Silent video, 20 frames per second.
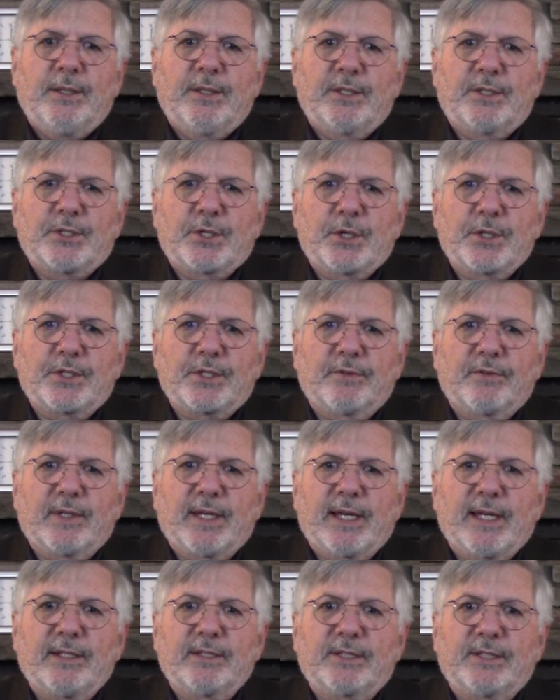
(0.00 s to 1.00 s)
The church of
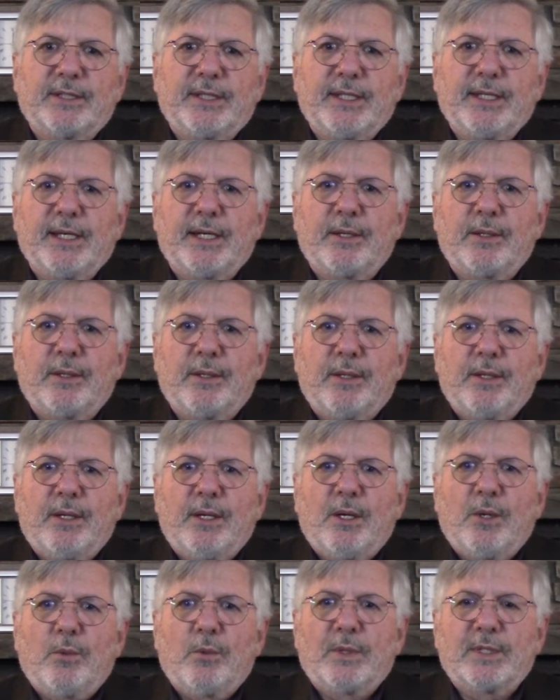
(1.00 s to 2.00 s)
Laodicea
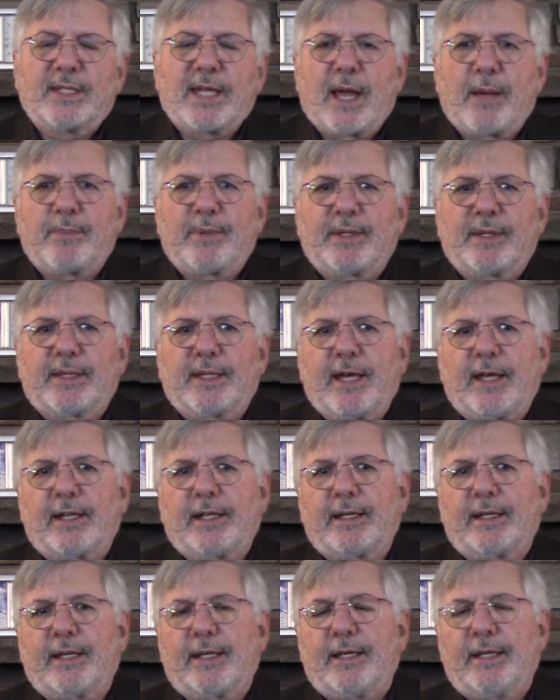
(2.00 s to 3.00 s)
was
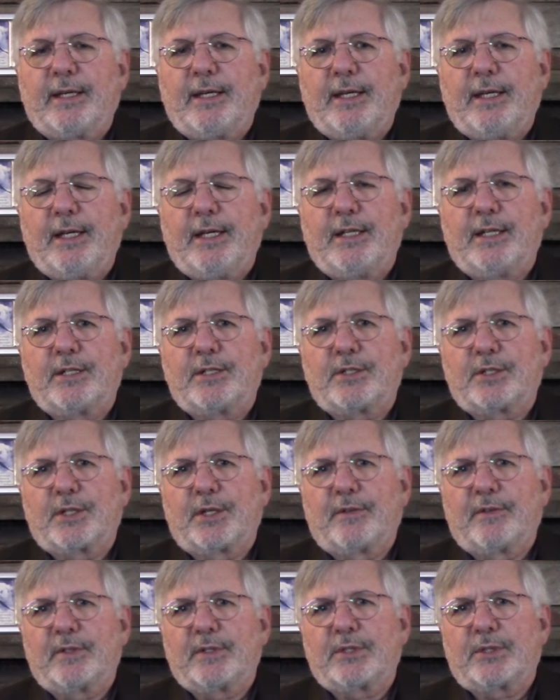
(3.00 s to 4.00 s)
apathetic in its
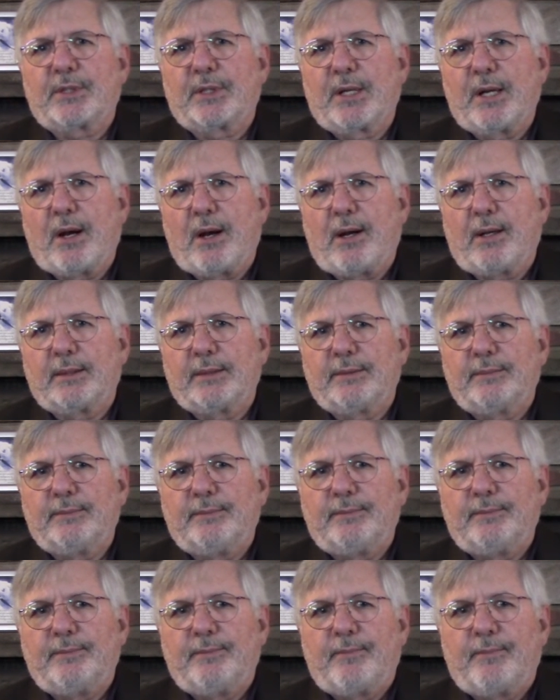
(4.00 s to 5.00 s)
service to God.
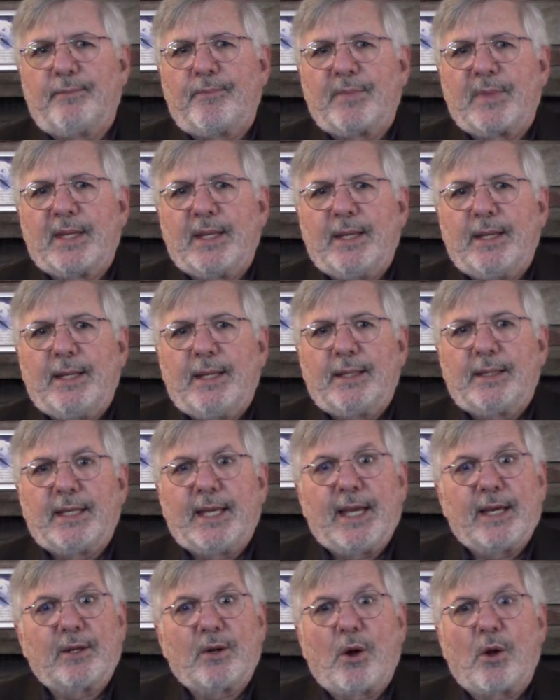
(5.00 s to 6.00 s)

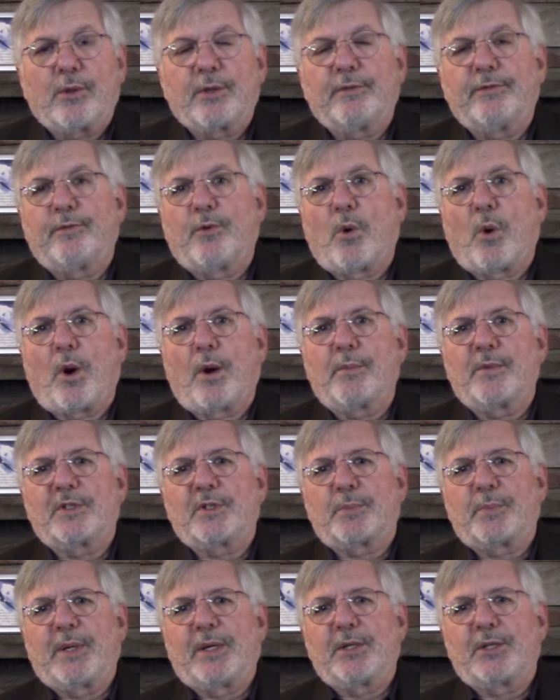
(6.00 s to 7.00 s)
They had all the form
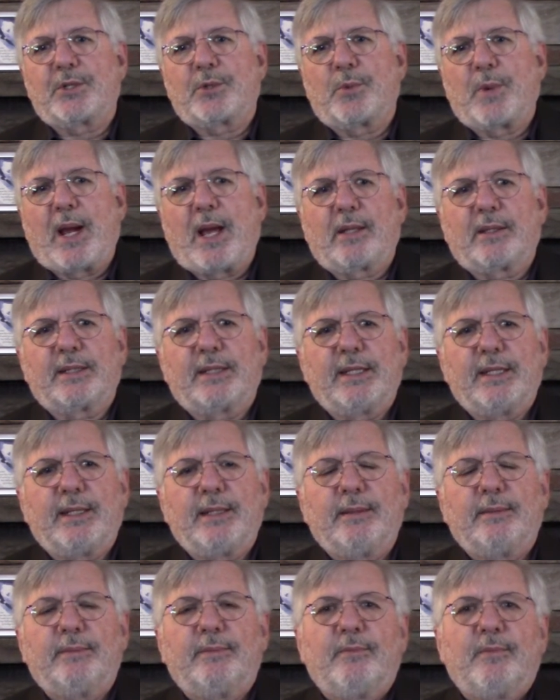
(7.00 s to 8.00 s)
of
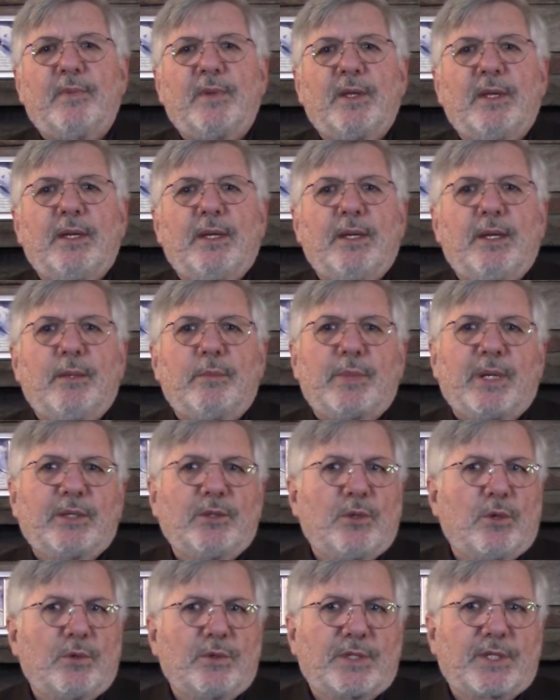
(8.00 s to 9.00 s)
spirituality,
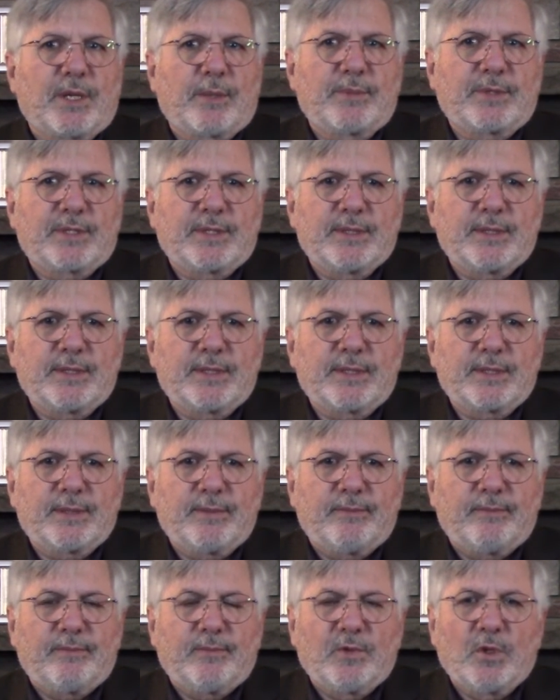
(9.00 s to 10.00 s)
but no substance,
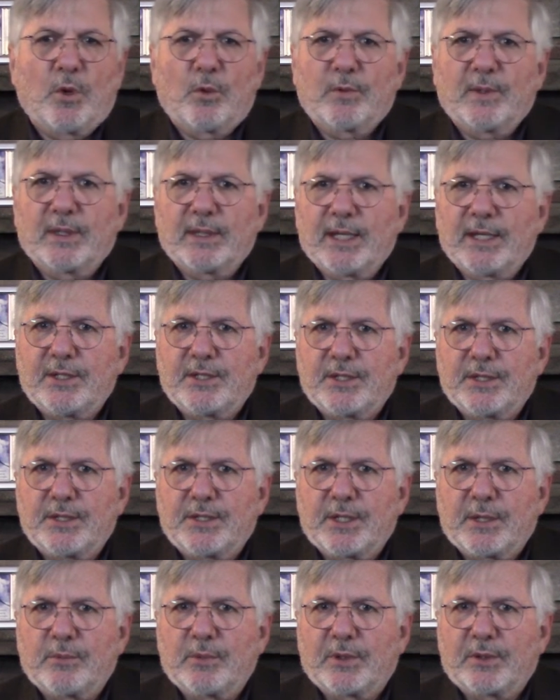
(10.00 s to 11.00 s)
no
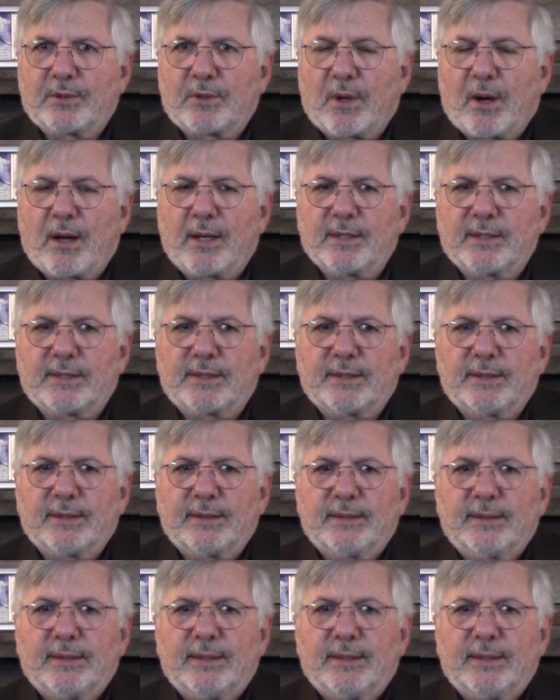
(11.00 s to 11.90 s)
relationship with Christ.